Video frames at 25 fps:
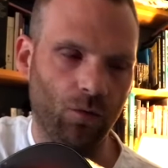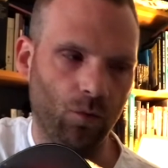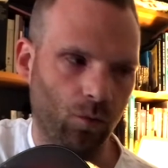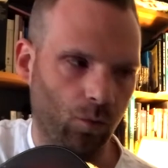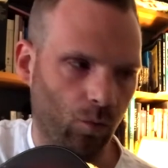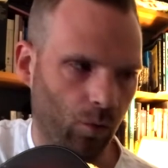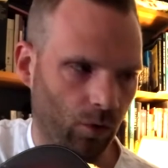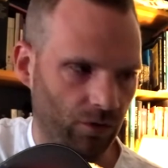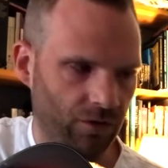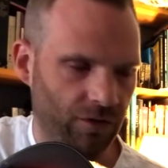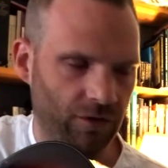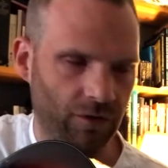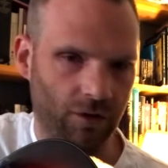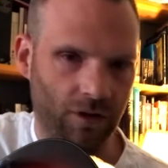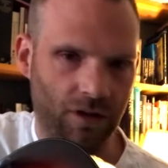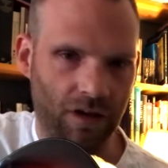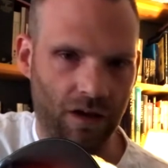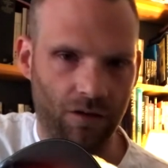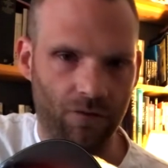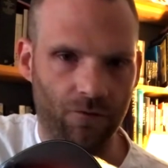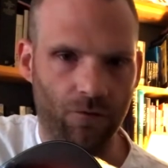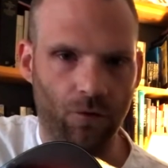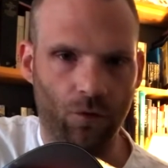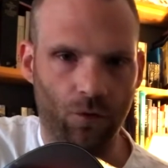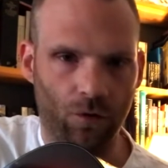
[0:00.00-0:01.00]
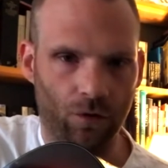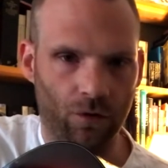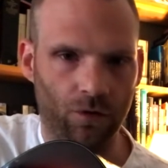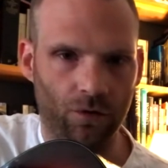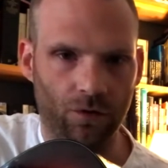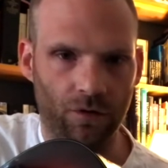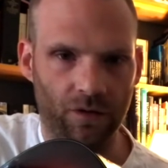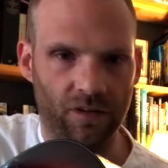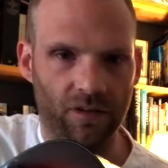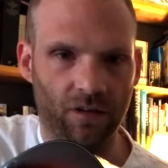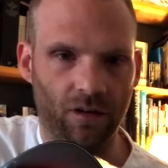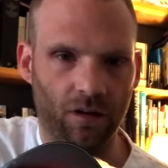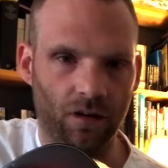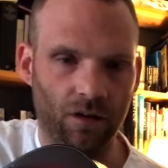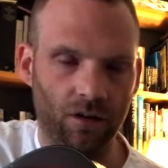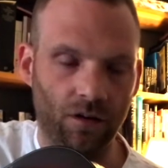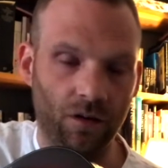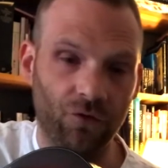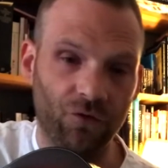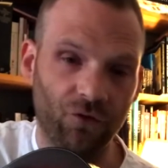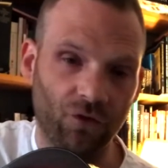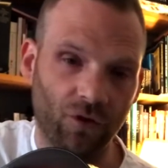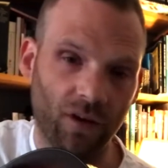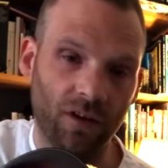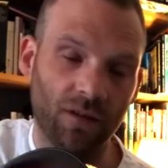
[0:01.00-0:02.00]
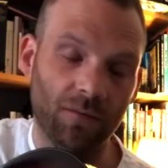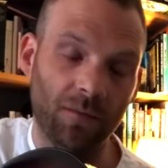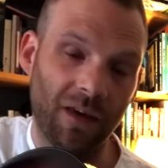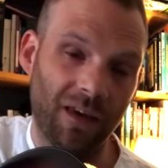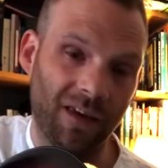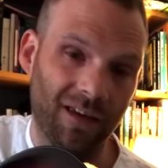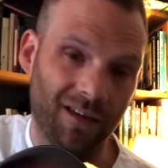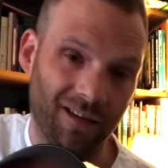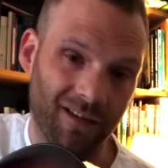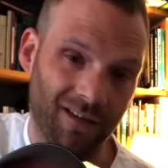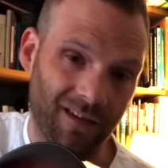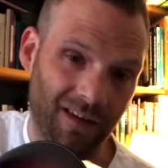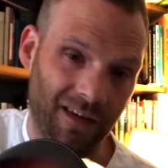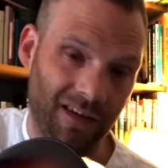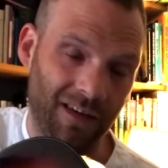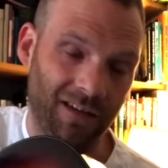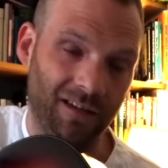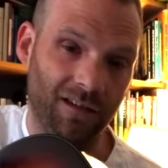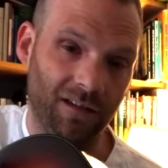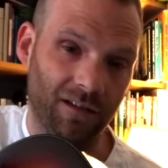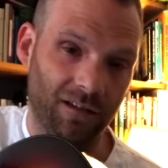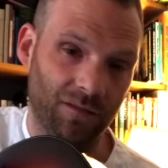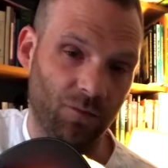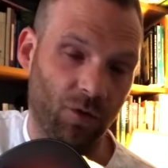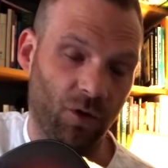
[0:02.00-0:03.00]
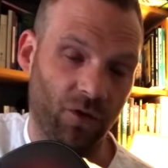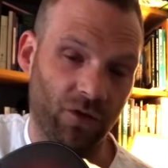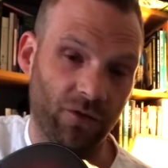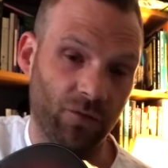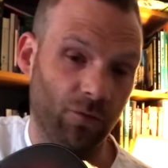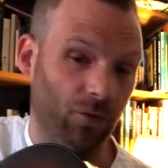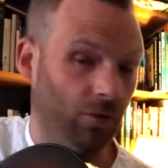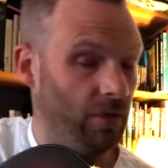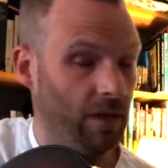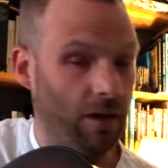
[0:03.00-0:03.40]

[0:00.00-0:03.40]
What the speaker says: what to look out for on your guitar, and try to make it as easy as possible.